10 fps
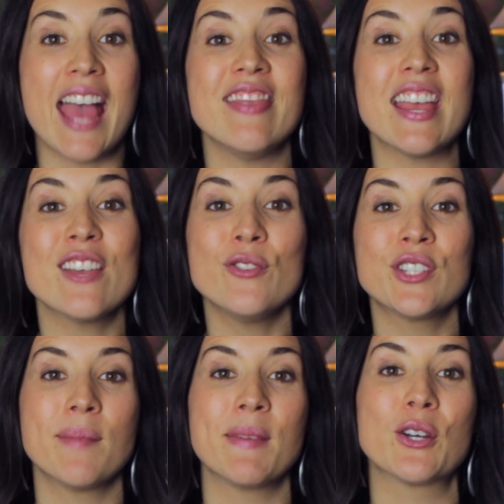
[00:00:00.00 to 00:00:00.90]
And they use
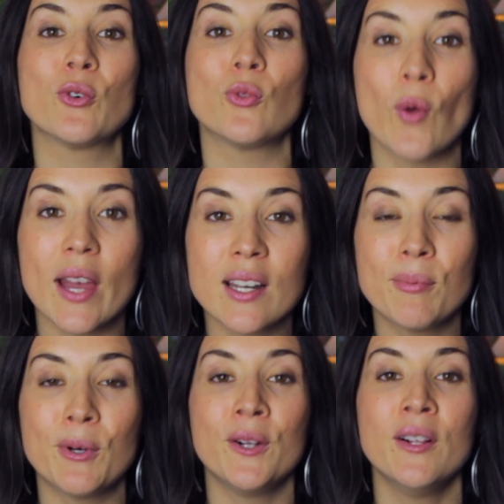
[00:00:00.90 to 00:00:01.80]
some
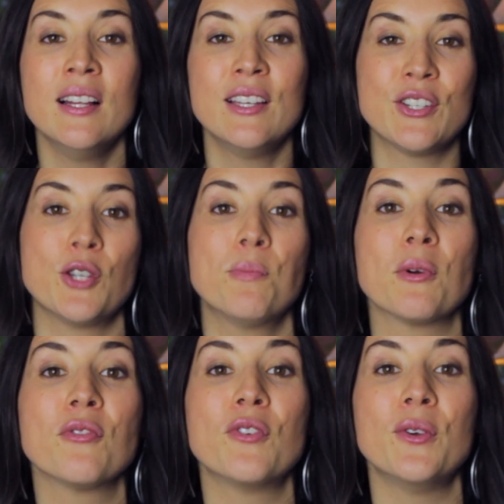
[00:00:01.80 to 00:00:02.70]
incredible
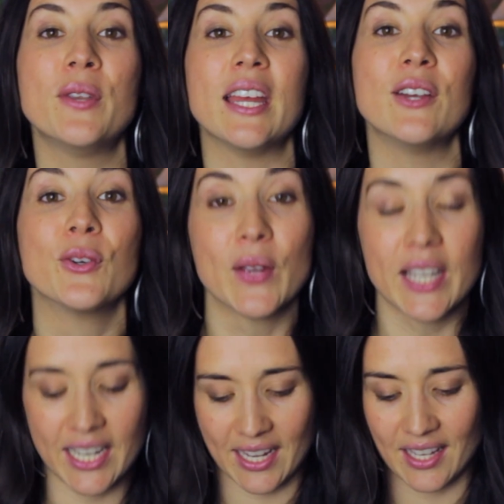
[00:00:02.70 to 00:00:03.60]
superfood
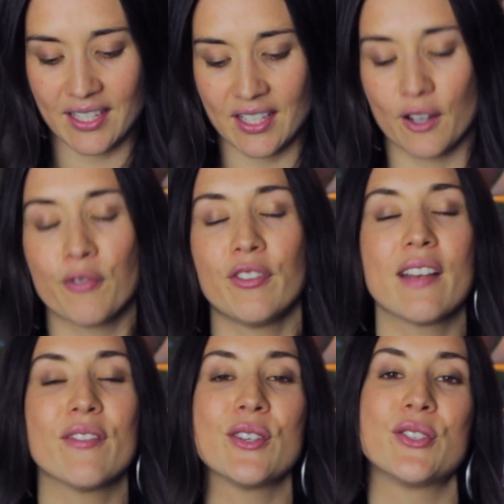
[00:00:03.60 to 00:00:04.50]
ingredients. Their
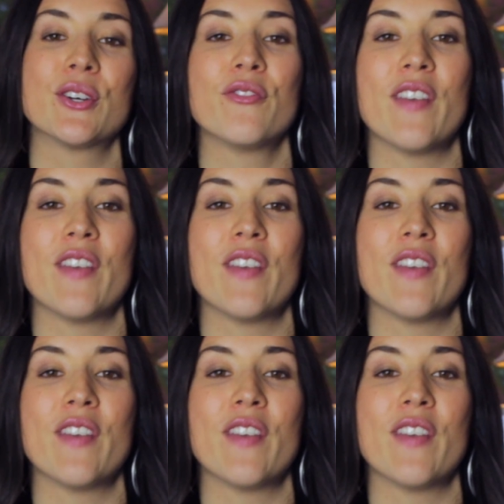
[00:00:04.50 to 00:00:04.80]
flavors look